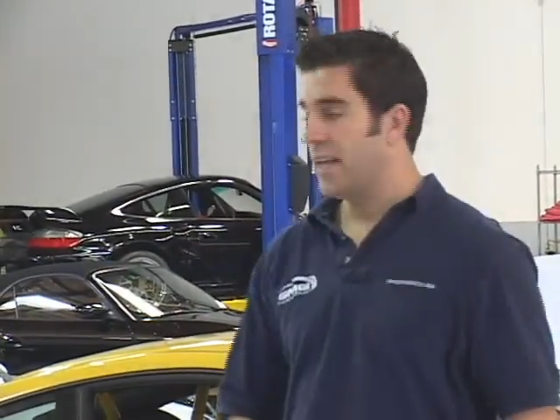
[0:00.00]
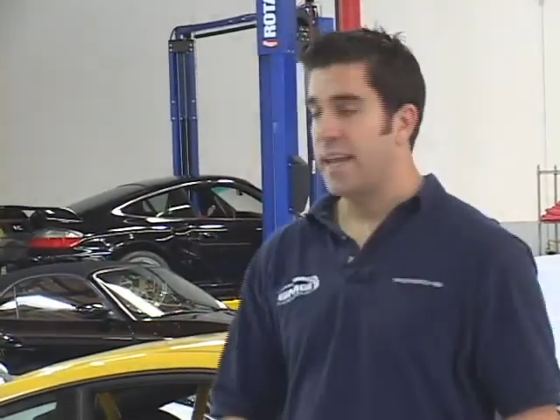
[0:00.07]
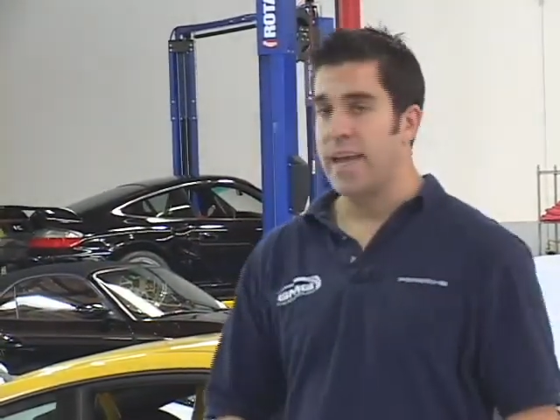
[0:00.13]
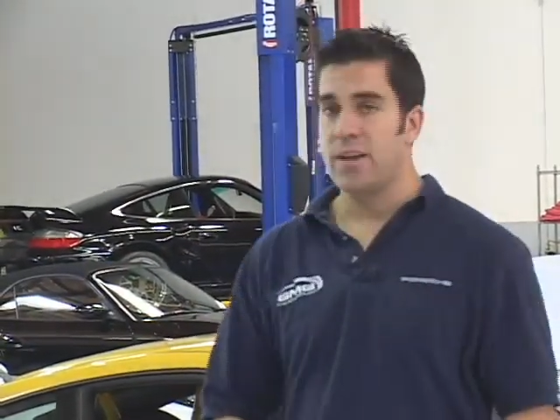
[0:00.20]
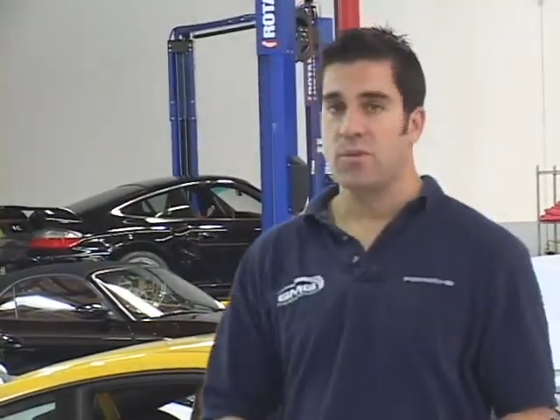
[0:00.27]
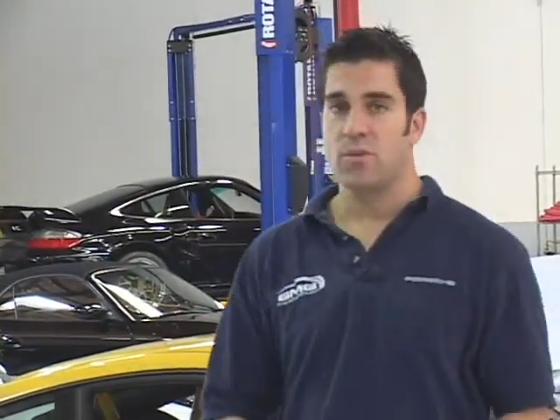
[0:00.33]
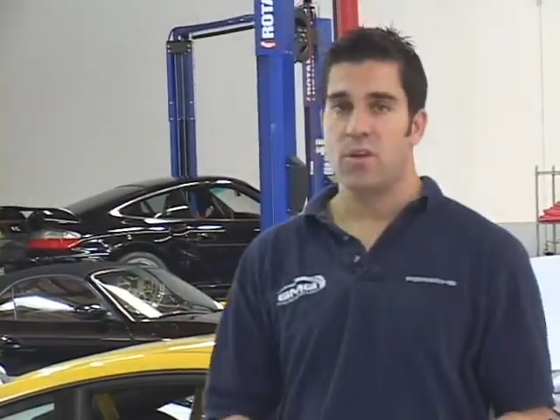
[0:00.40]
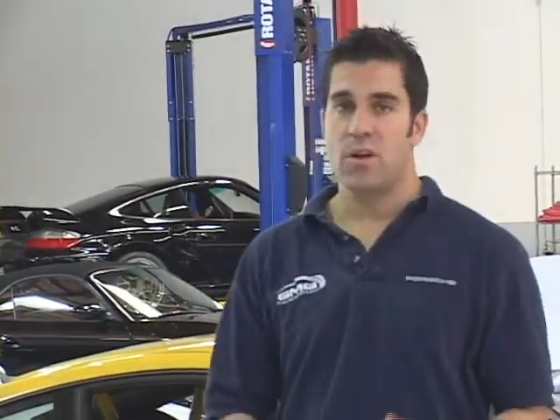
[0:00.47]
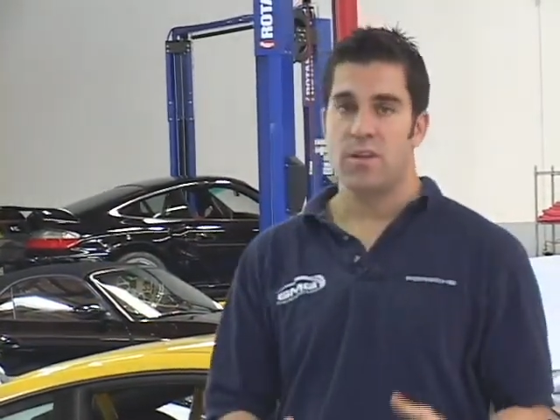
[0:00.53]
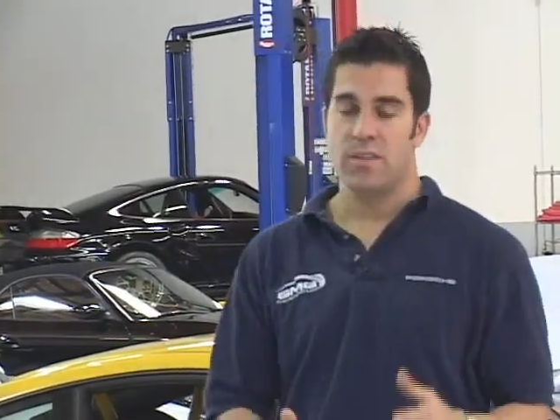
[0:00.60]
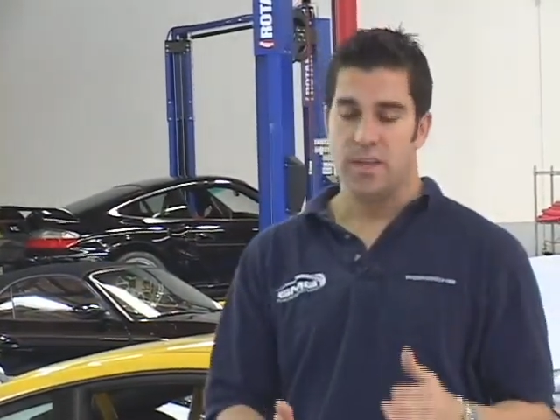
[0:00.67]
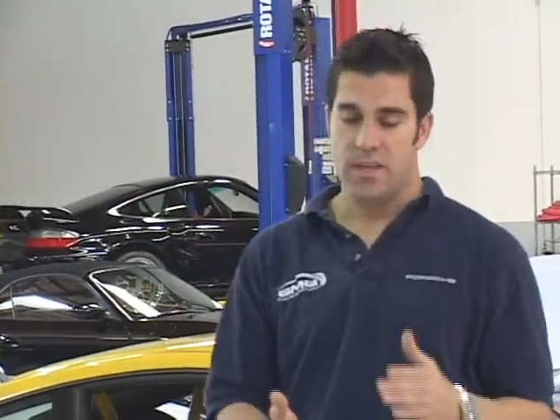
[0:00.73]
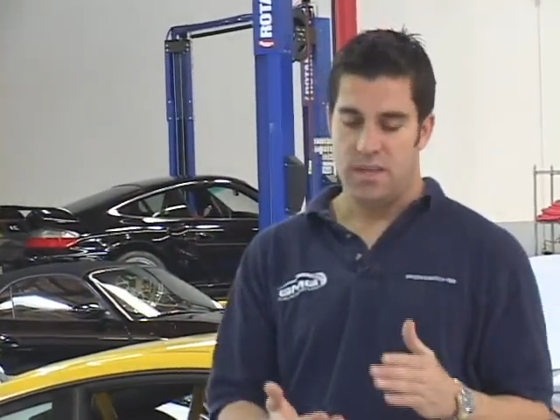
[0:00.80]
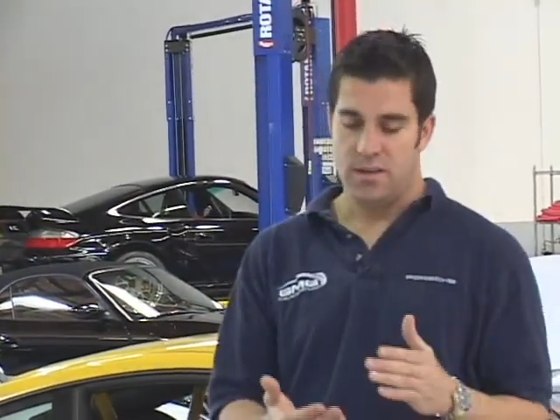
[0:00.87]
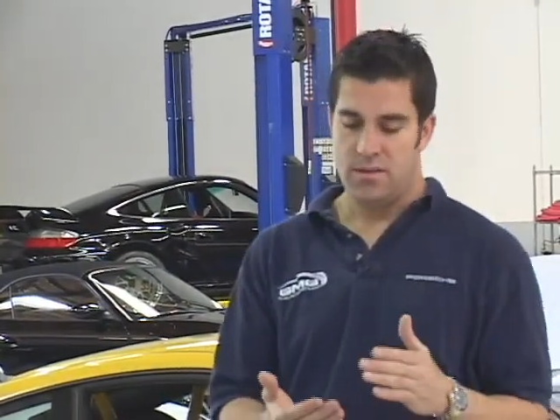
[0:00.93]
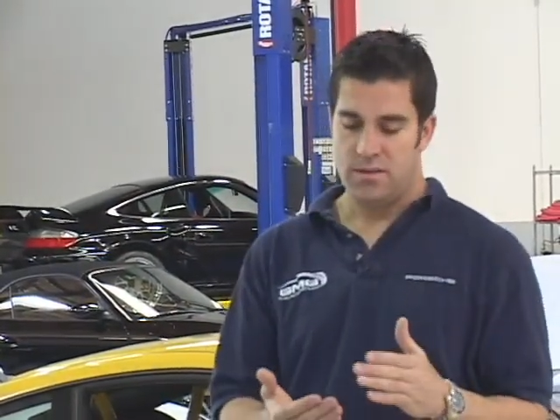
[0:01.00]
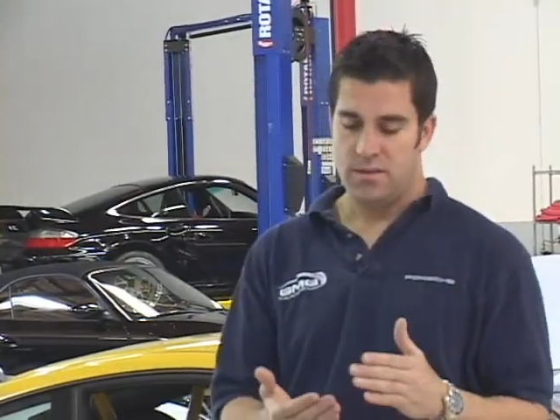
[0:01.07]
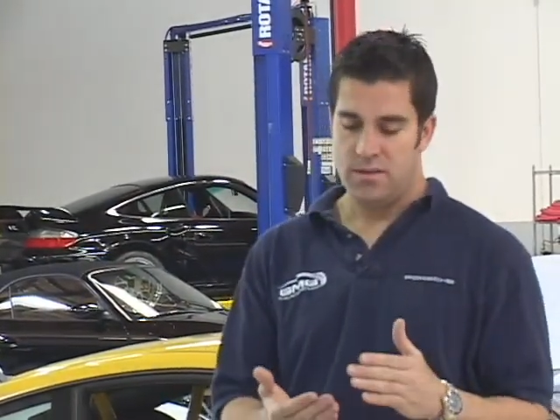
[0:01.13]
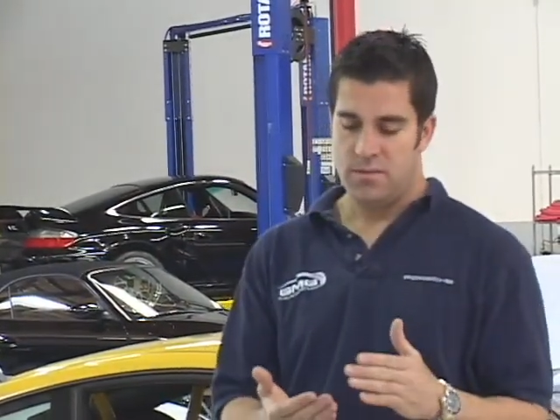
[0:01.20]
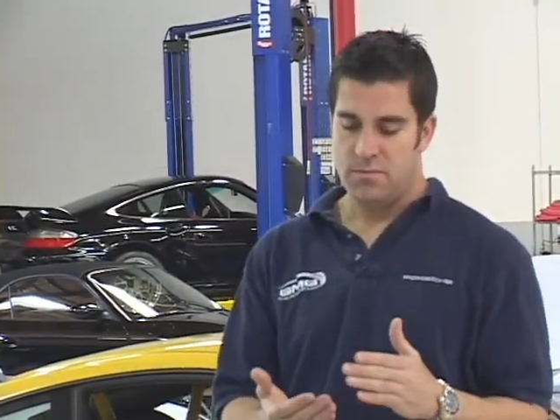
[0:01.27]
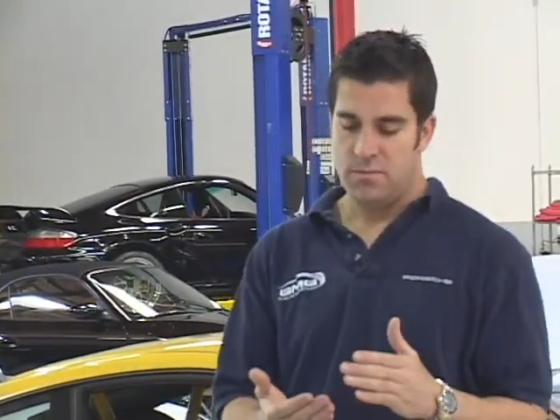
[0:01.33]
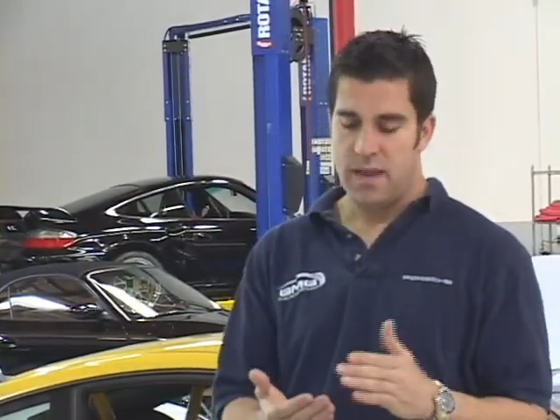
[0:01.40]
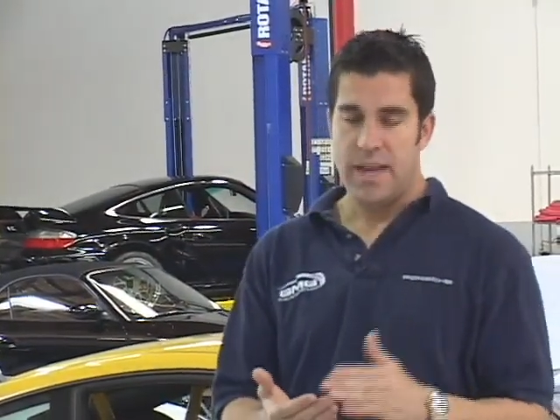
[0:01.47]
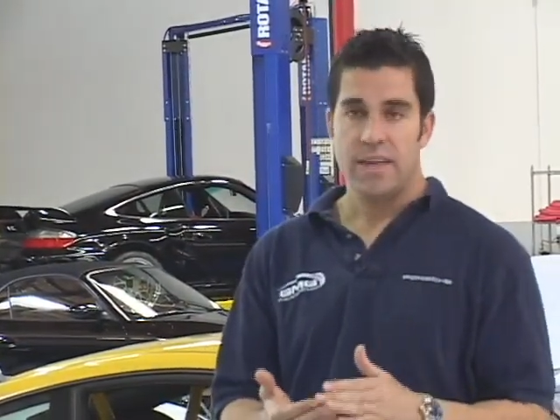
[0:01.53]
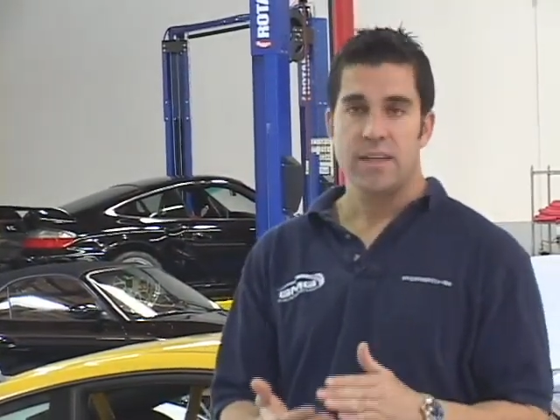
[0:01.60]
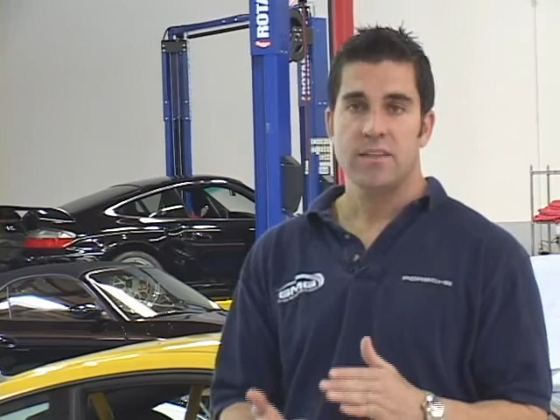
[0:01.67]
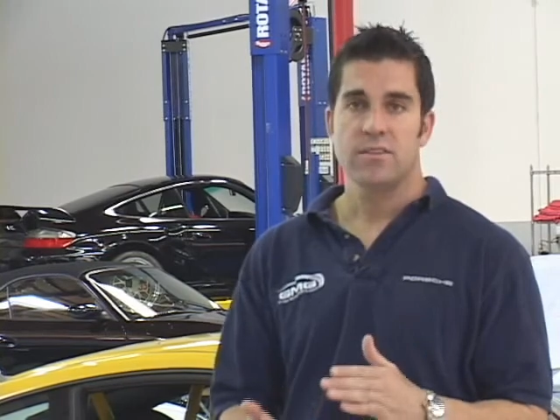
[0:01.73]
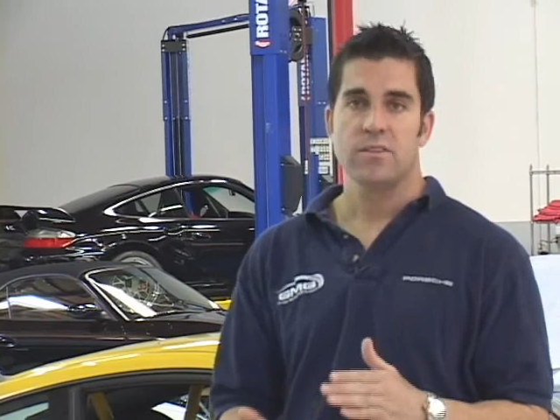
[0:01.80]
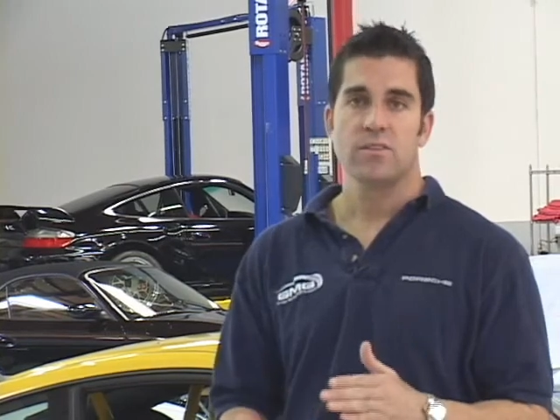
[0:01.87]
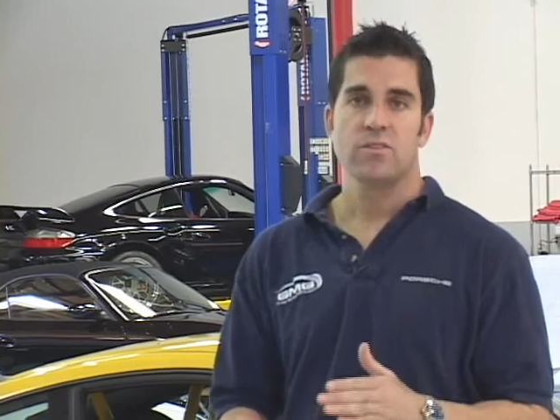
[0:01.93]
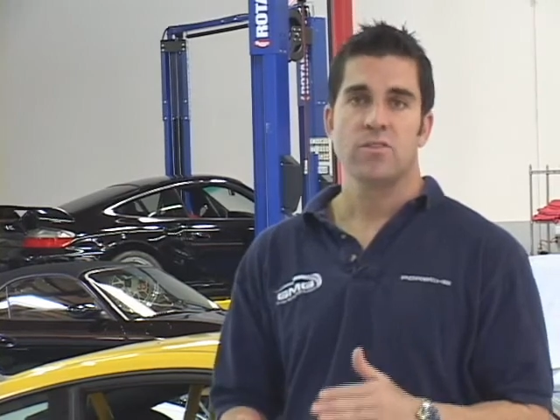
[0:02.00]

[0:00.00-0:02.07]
that handle all the maintenance and